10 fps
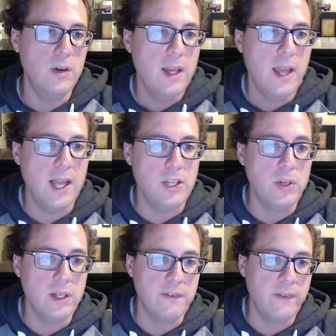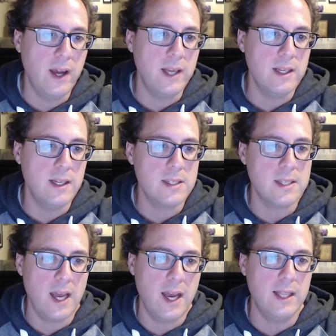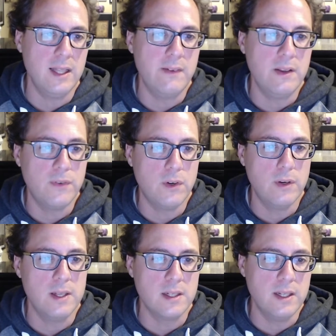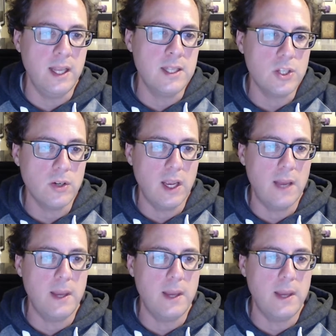And you can find us at Living for Crits on Instagram